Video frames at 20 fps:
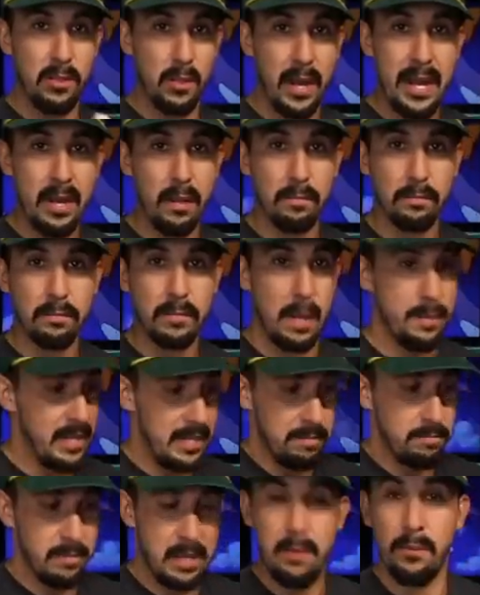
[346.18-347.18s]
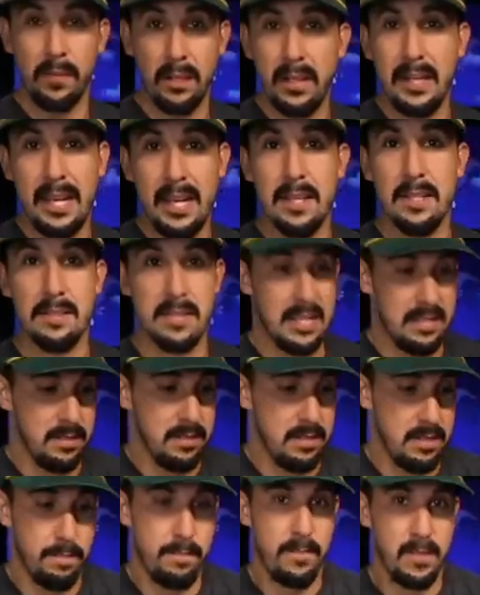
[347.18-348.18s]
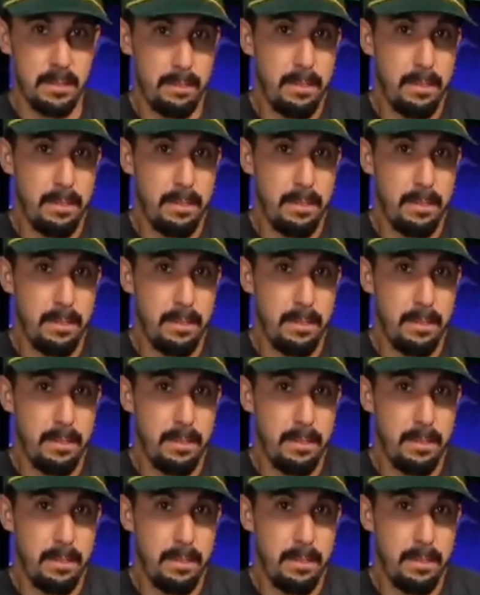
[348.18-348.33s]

grail. I mean, it really is. It's the, the